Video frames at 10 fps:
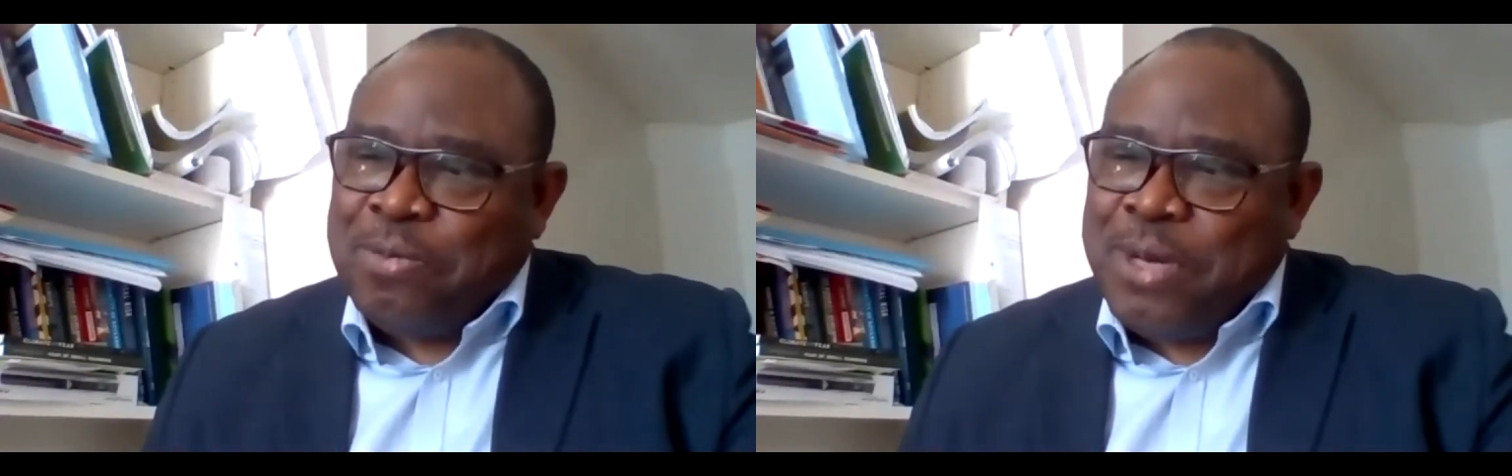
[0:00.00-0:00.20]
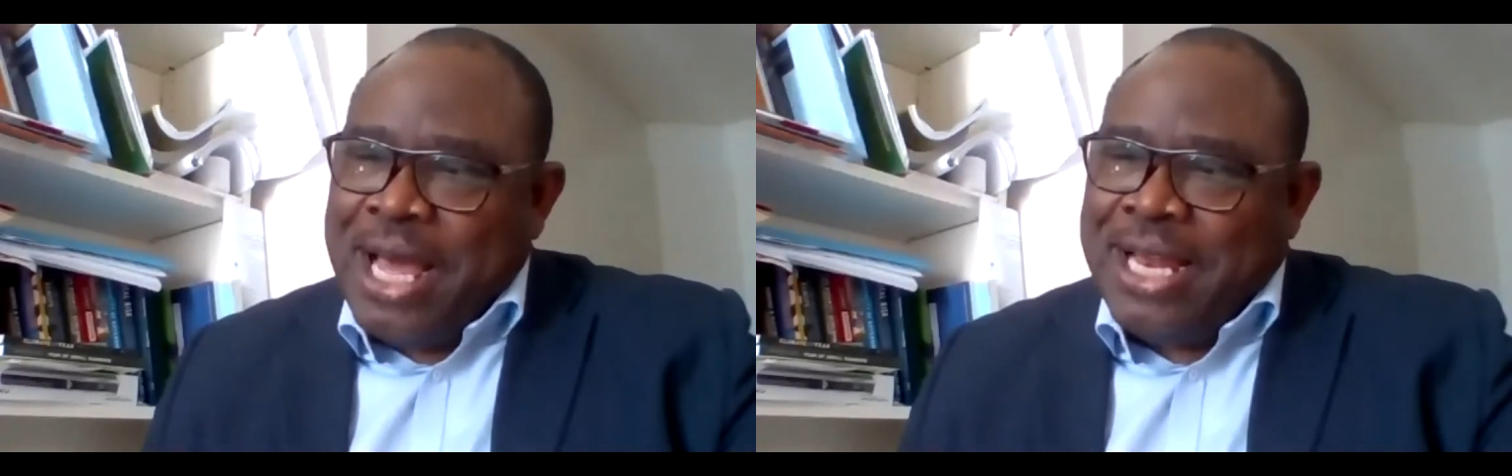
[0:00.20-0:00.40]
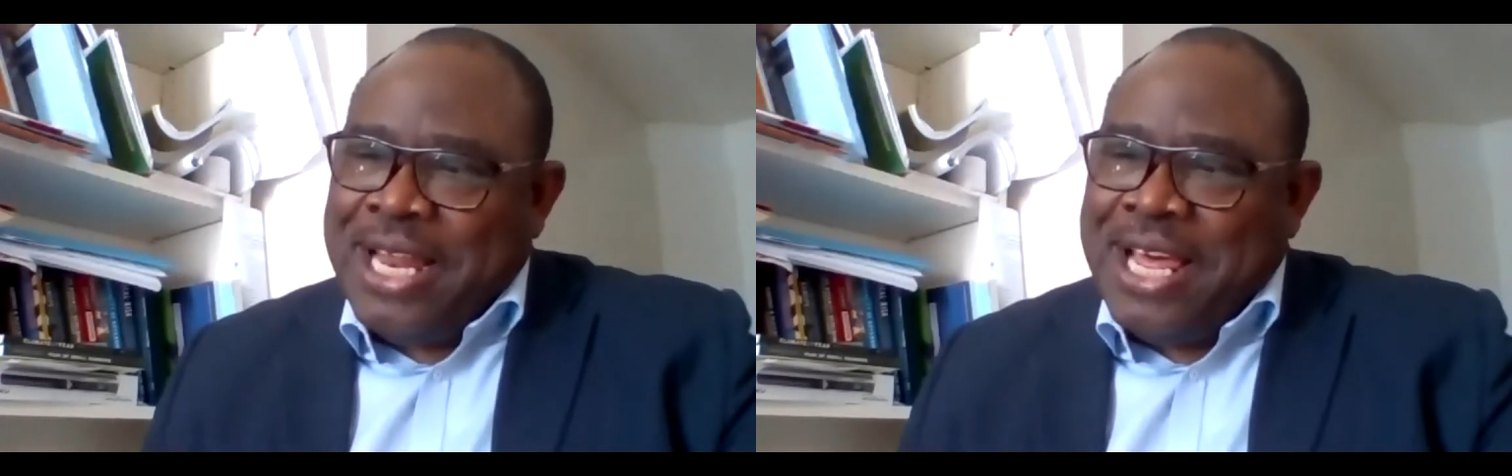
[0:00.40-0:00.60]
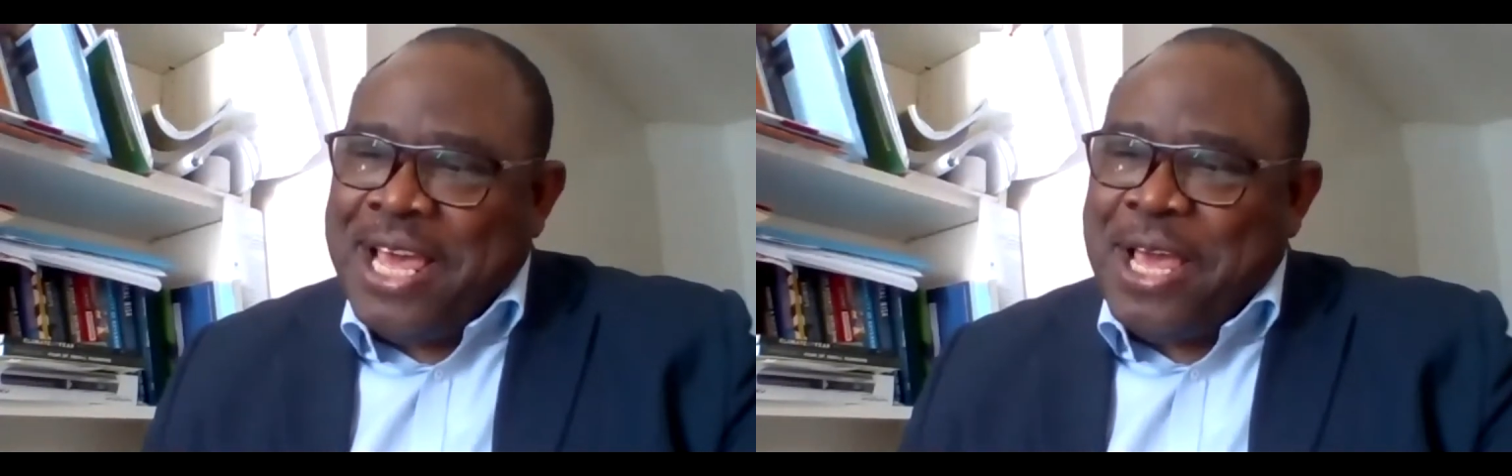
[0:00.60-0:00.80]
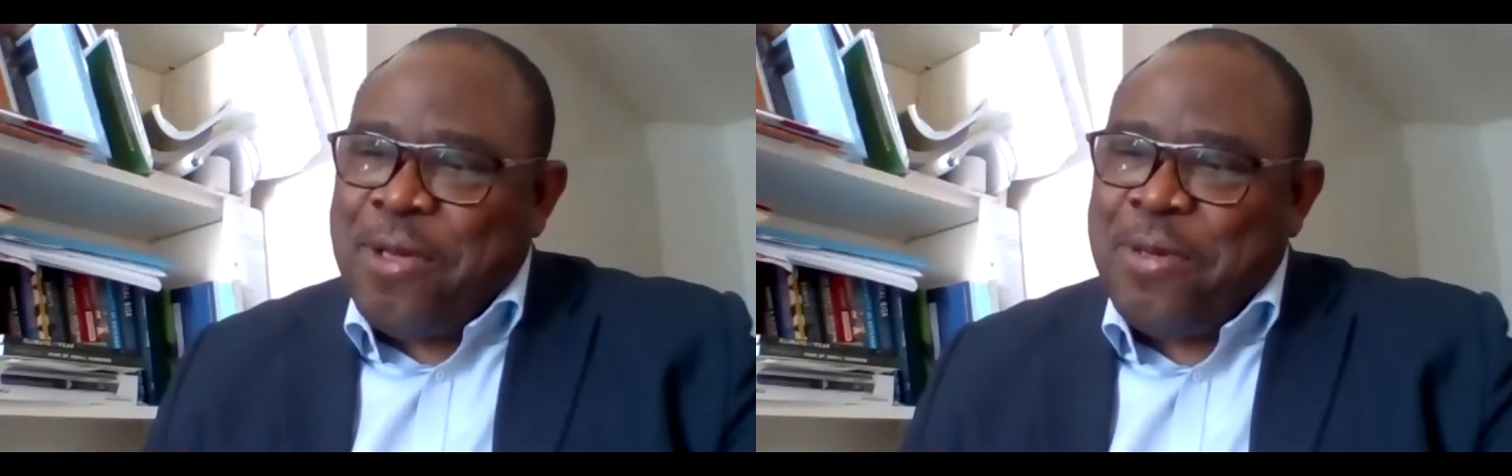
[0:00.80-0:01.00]
And
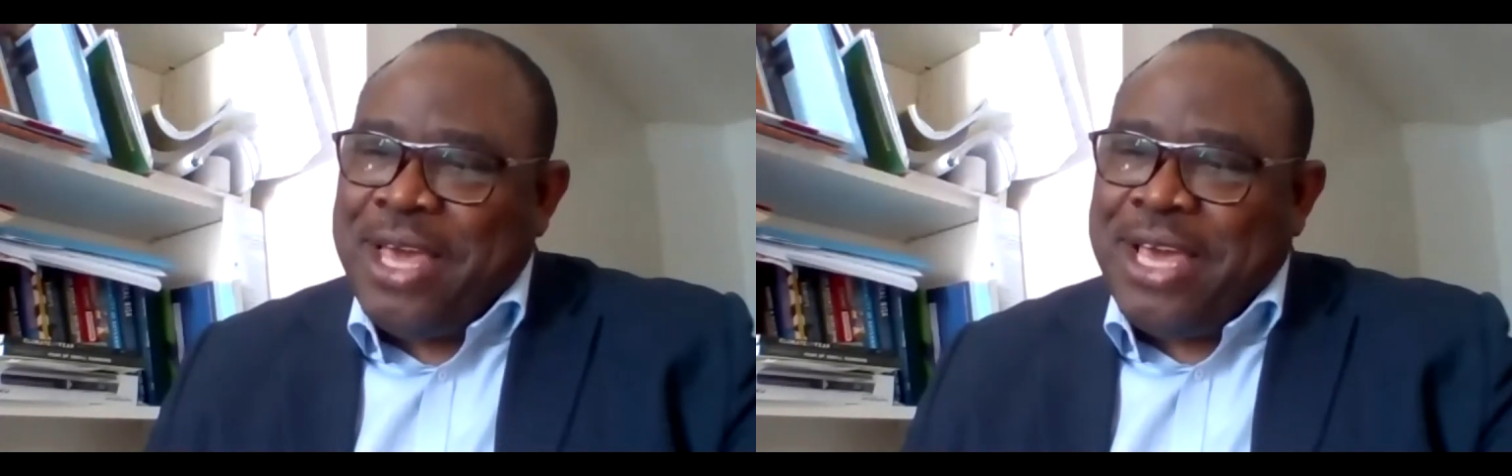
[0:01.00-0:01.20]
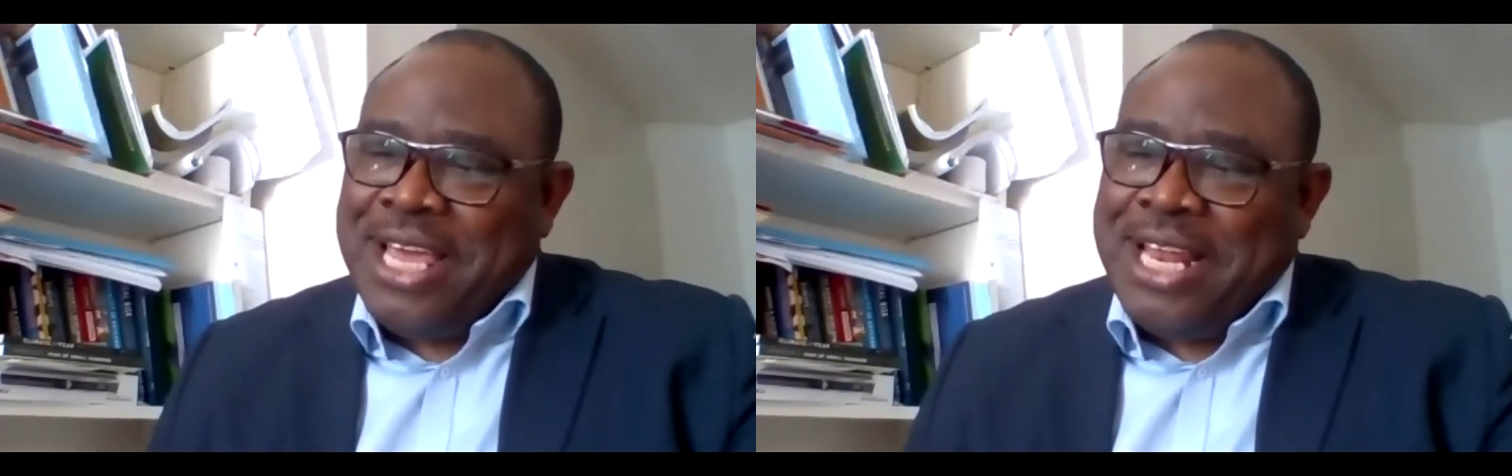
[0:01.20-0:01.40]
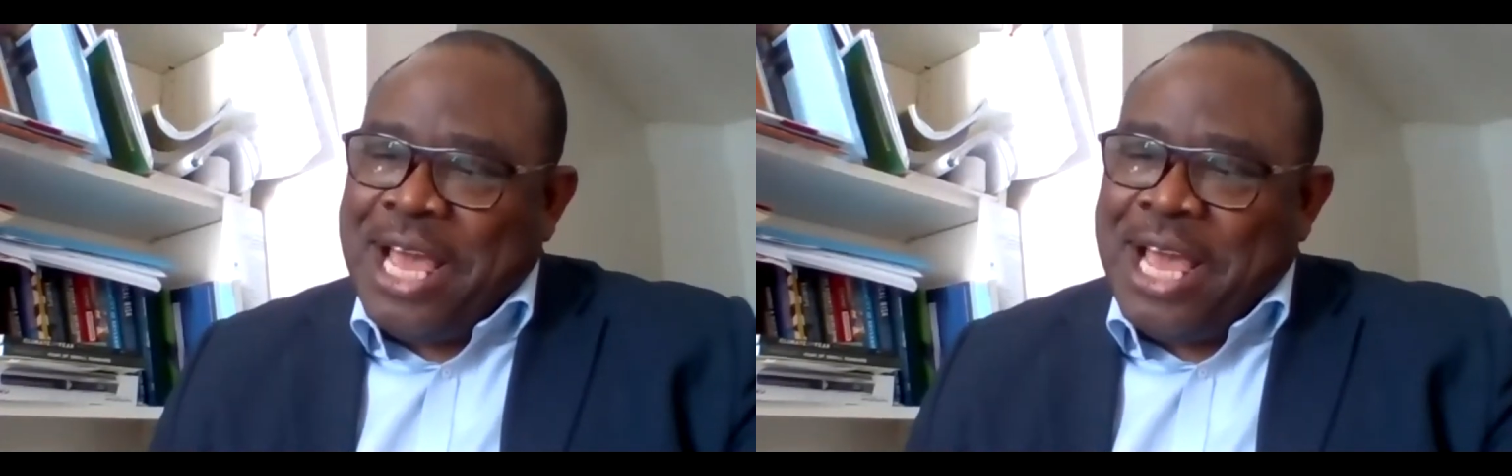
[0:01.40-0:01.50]
again,